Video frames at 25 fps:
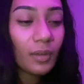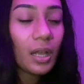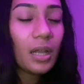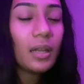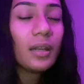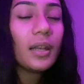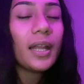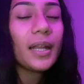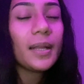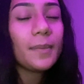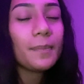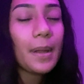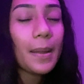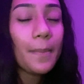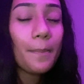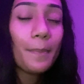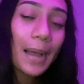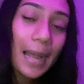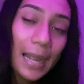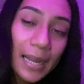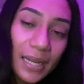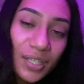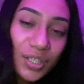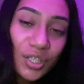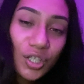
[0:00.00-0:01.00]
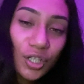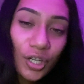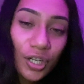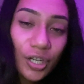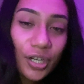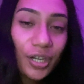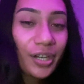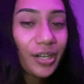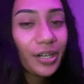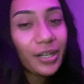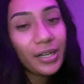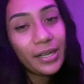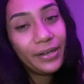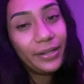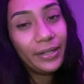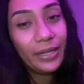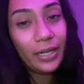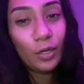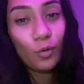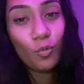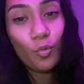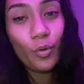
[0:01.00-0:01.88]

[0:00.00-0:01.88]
like my binder and like